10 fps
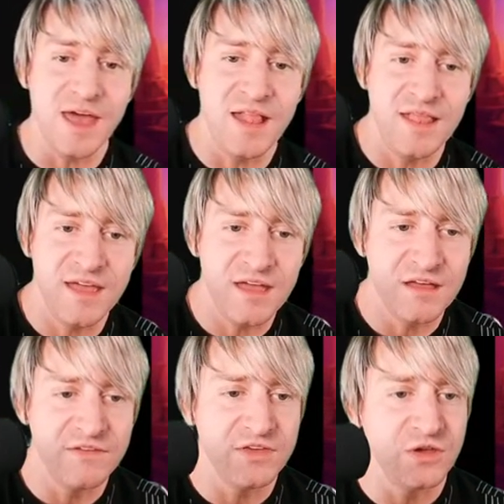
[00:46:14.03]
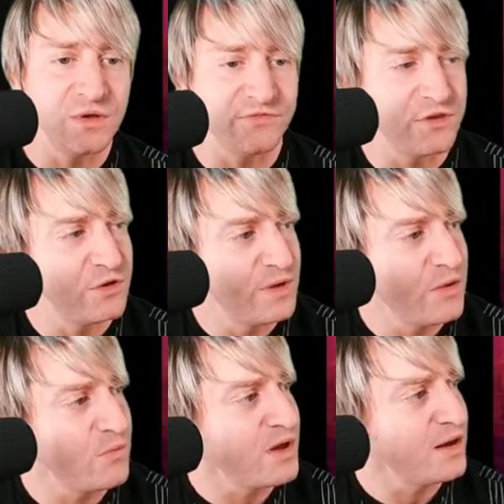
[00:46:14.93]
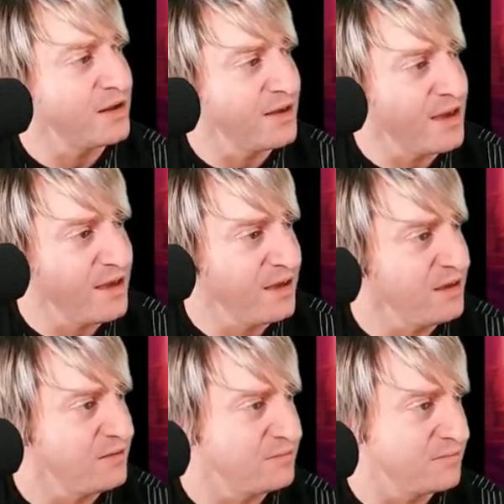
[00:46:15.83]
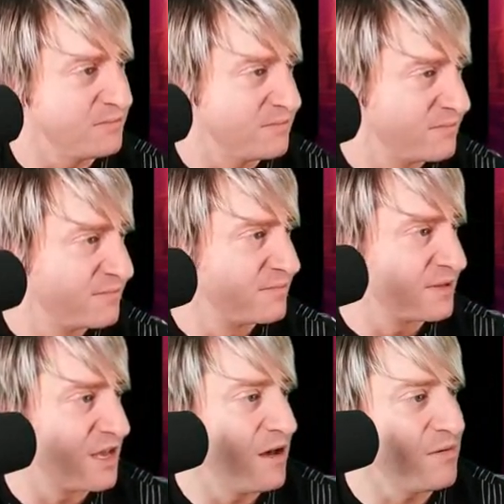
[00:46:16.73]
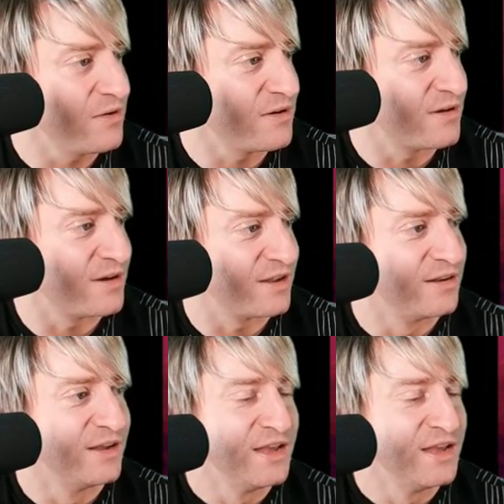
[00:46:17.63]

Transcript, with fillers: I love you if you ain't running game. Come on.